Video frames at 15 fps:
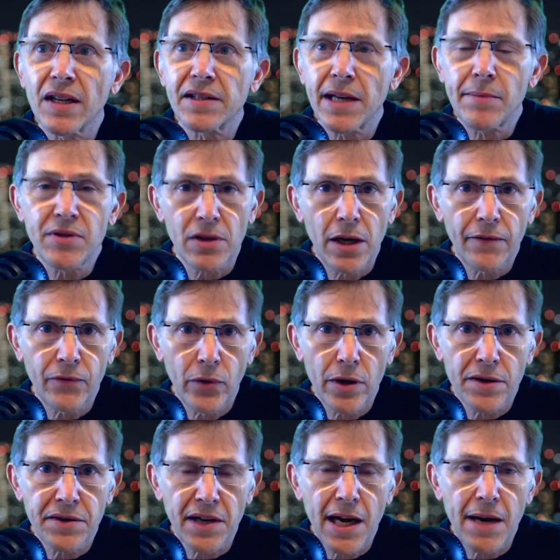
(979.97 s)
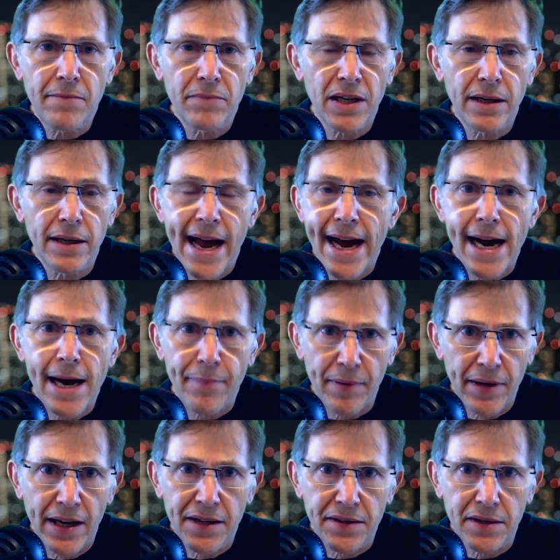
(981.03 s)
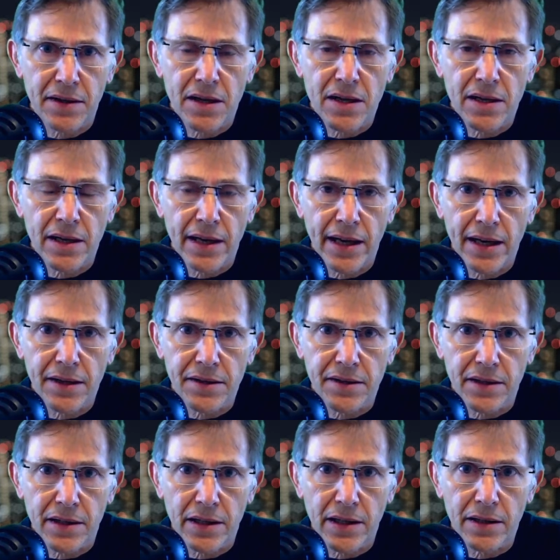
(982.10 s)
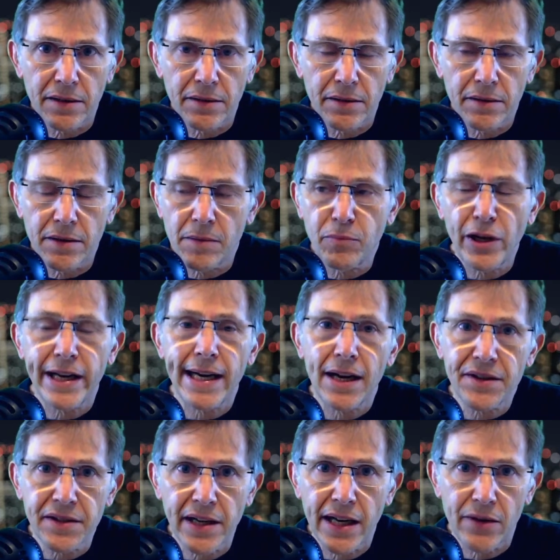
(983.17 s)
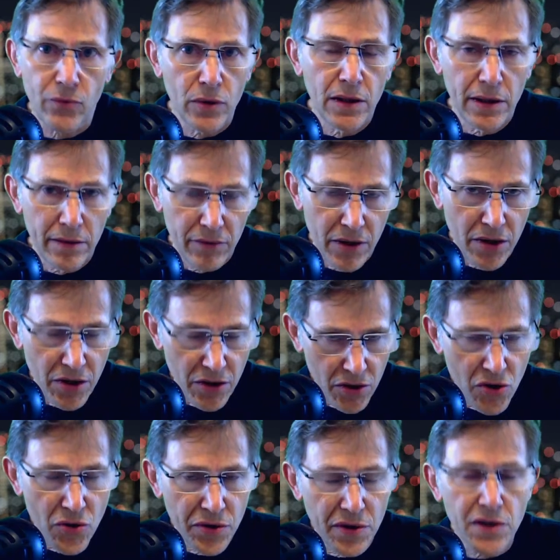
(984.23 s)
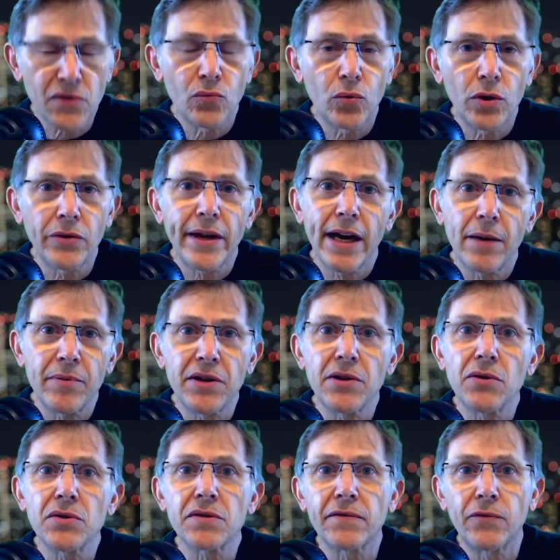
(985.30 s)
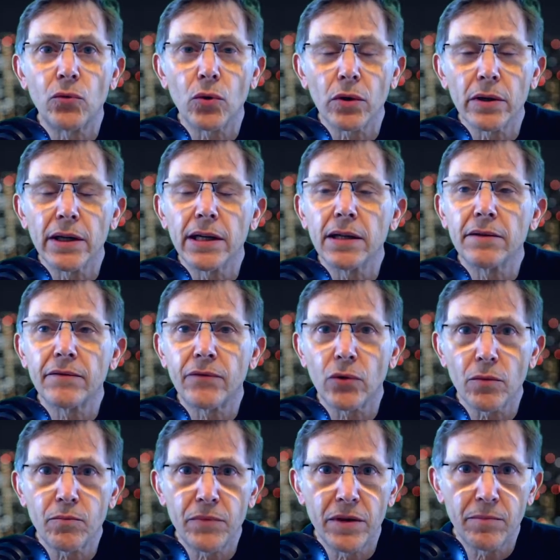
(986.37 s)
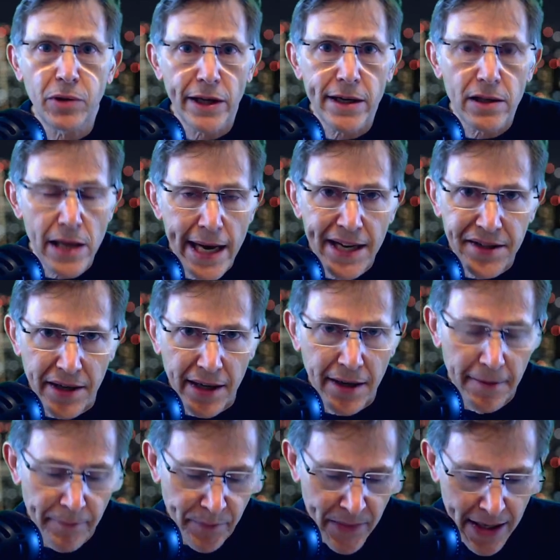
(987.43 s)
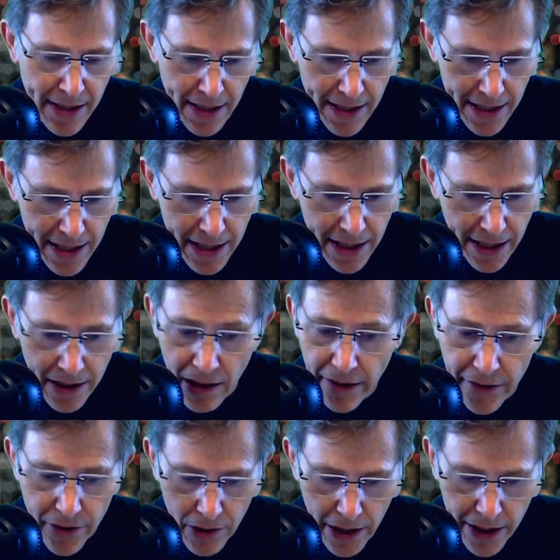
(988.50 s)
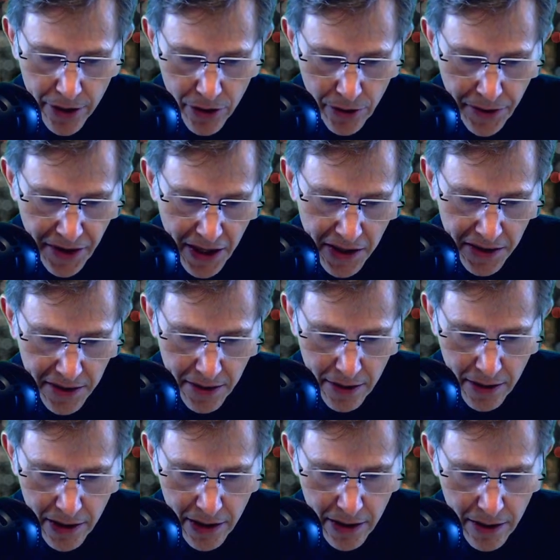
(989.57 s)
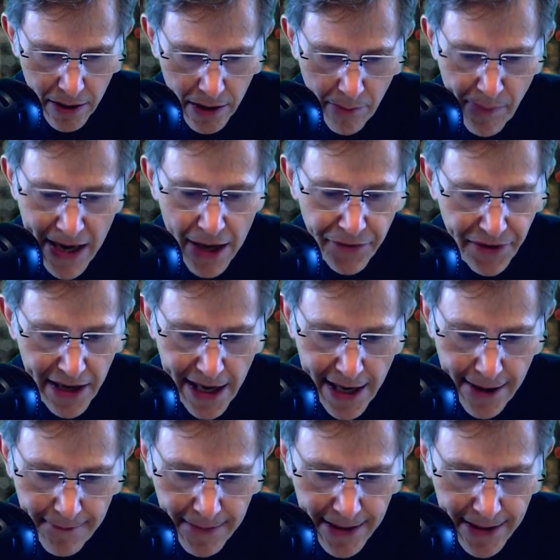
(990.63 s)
software, the same app as the Play Now site uses will now be used for Play Classic. And there are a lot of good things about that.